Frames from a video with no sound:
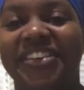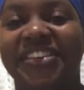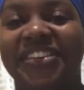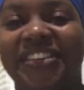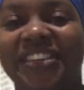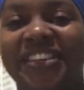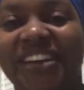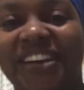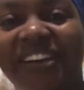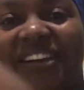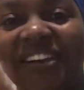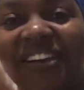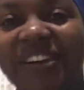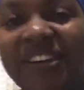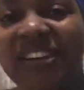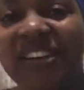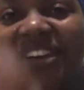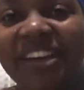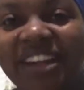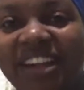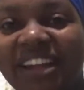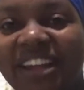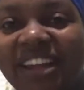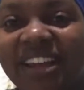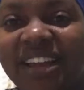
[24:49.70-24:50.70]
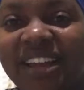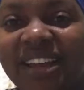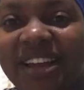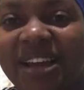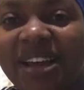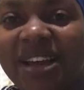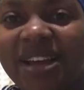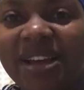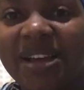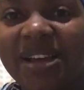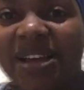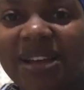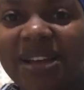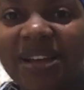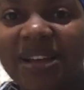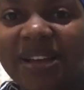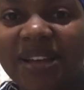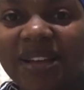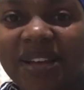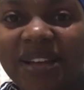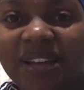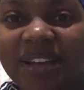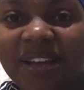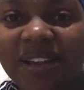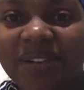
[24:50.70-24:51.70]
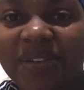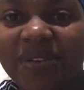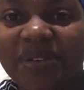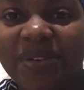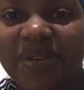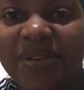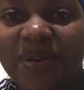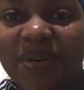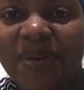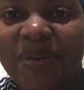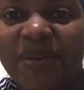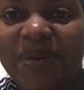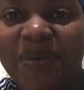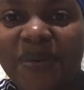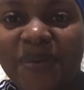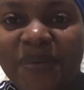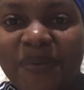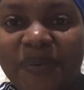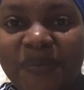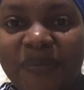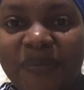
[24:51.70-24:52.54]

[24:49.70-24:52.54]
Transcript: Okay. I don't know.